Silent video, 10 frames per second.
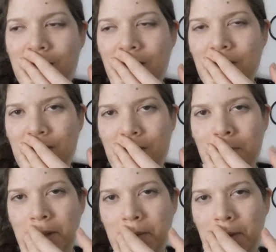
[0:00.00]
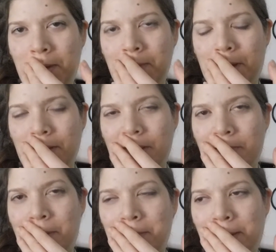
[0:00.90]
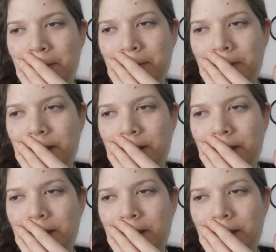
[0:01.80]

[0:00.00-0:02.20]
I was dreaming about my mouth and my mouth was